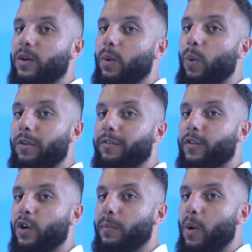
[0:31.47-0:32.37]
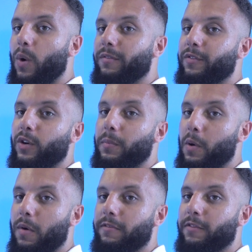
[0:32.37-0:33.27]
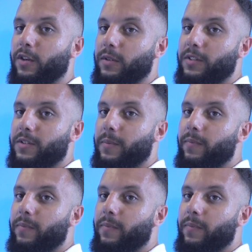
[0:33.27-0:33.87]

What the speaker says: 1 foot by 1 foot by 1 foot.